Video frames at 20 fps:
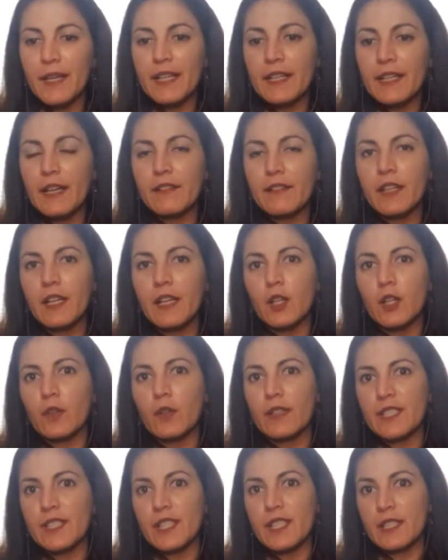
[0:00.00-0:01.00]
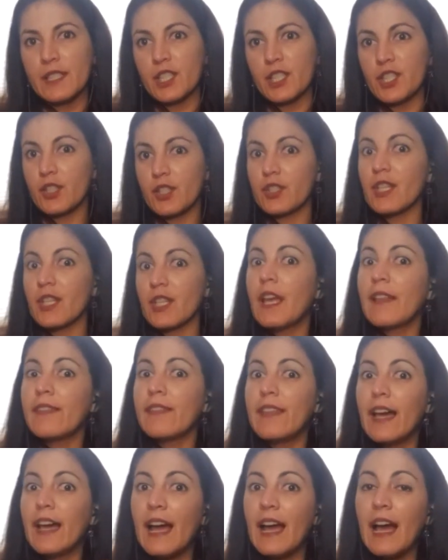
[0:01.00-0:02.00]
Health Organization,
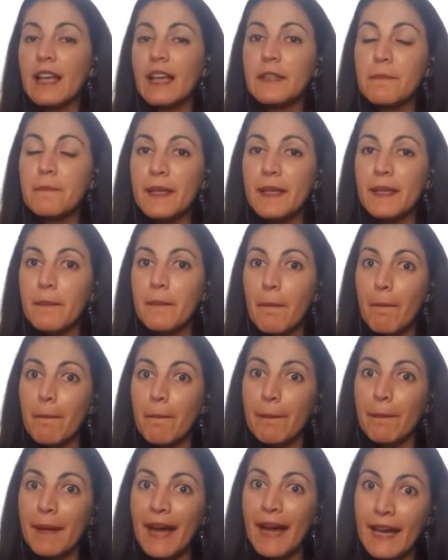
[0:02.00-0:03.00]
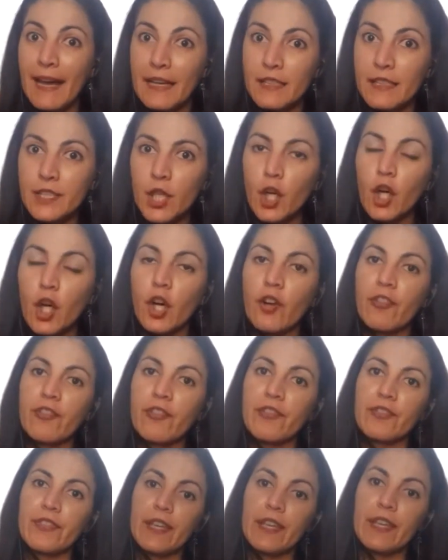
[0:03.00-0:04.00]
that has been part of
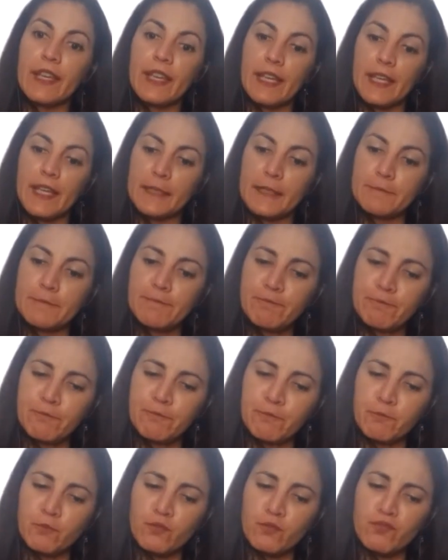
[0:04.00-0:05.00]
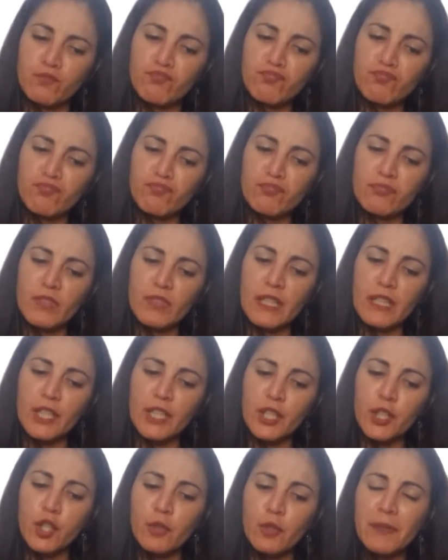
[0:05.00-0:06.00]
the
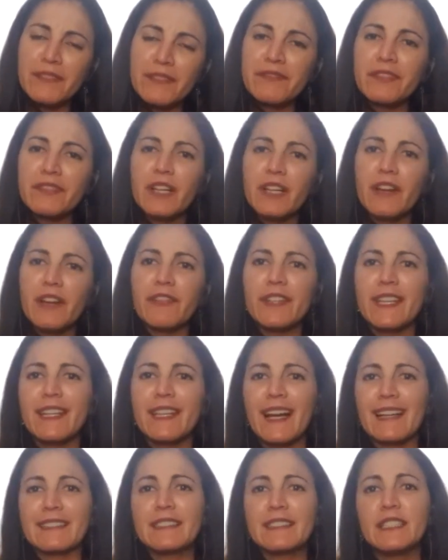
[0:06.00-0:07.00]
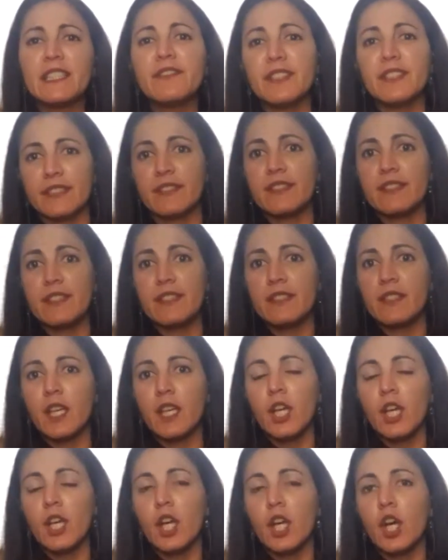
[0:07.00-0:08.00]
human trafficking activities
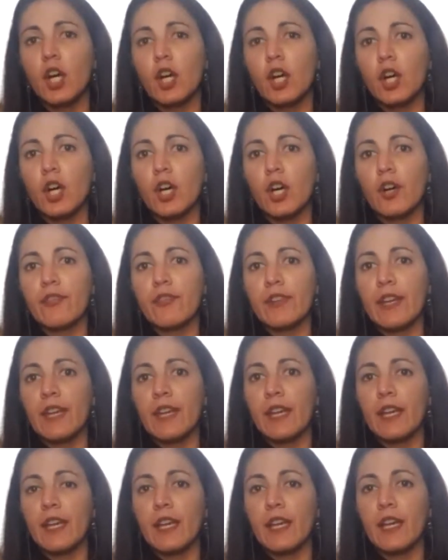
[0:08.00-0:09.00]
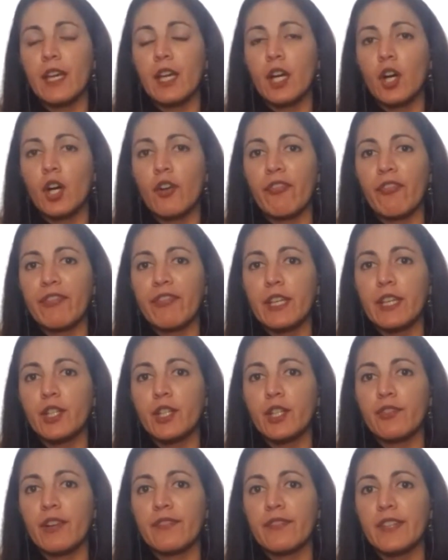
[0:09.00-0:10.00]
of the
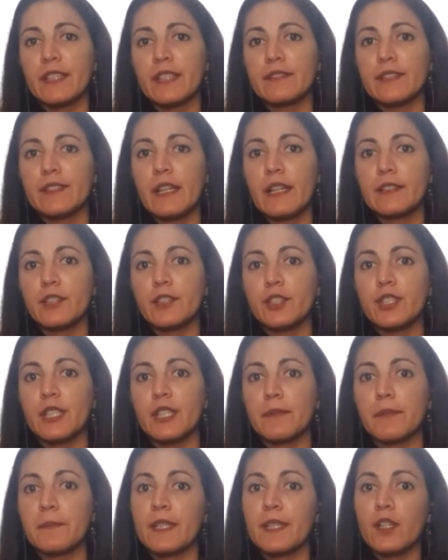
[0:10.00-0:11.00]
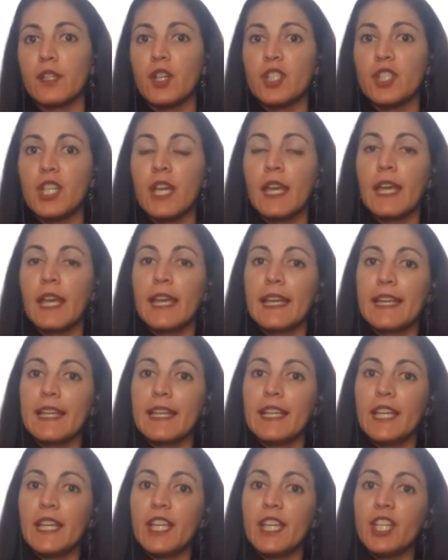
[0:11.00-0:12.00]
Cuban dictatorship, because
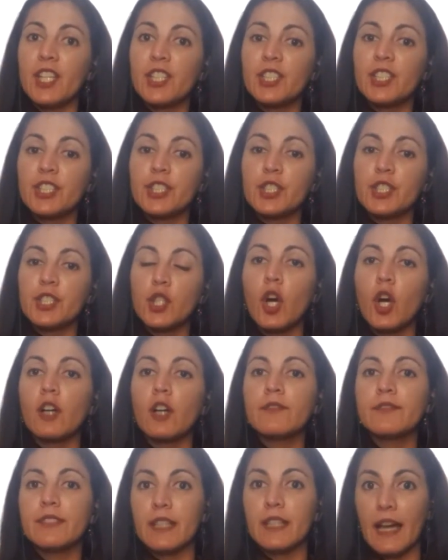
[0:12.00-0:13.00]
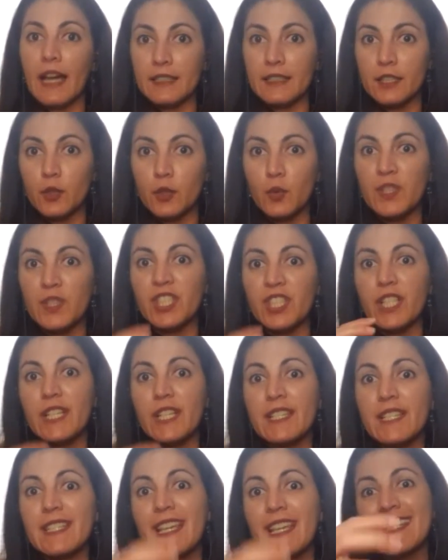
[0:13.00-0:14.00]
in each contract which is
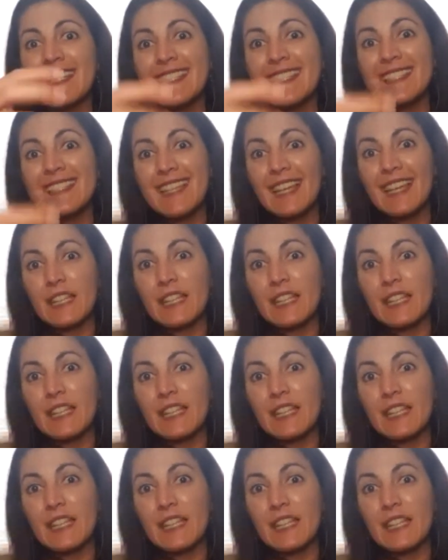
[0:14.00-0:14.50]
a state